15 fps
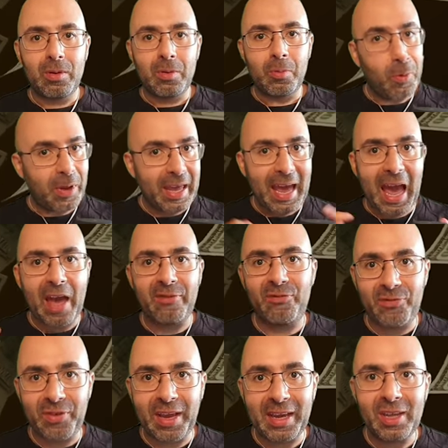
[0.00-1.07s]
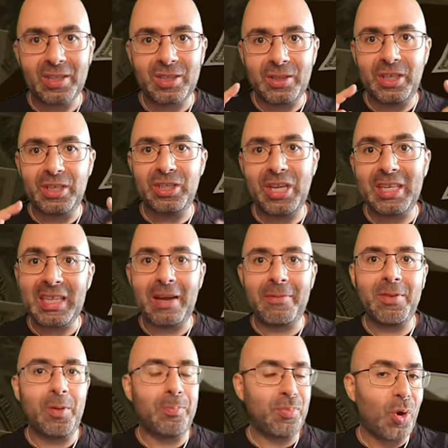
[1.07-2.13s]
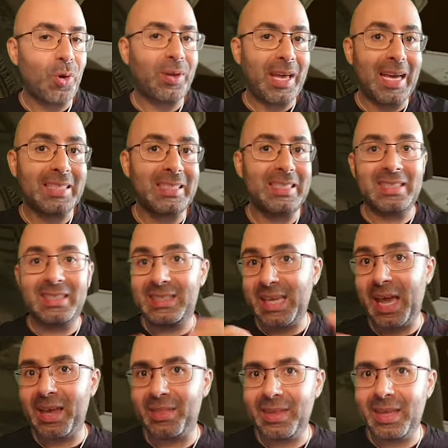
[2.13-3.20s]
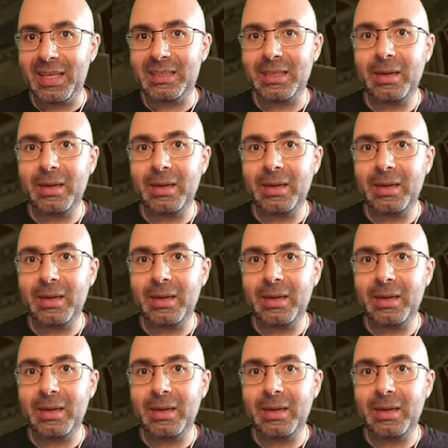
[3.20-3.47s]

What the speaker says: We have videos on the JW broadcasting saying this.